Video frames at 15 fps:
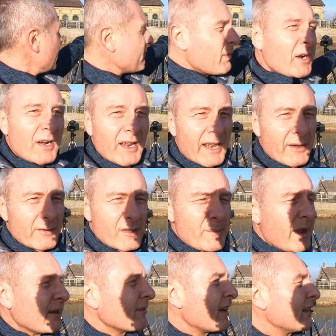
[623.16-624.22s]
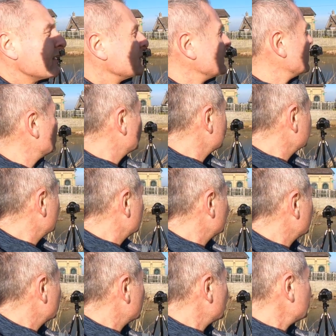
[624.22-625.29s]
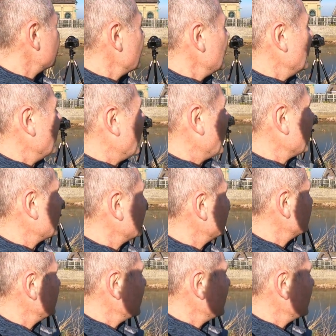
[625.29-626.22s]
that bungalow in the background as well, which I don't really like, and